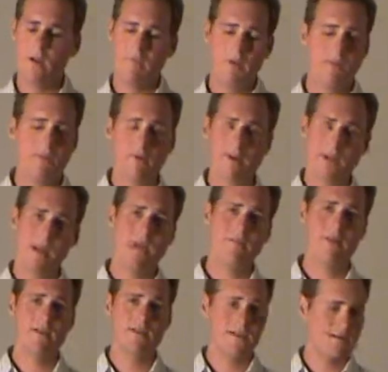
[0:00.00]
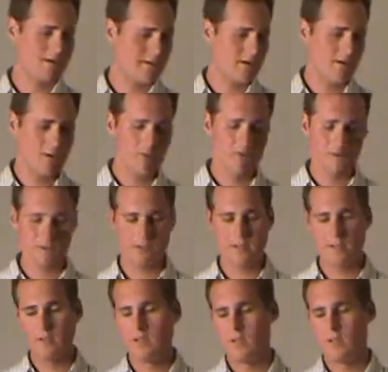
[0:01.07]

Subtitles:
people are going to have ideas, and hopefully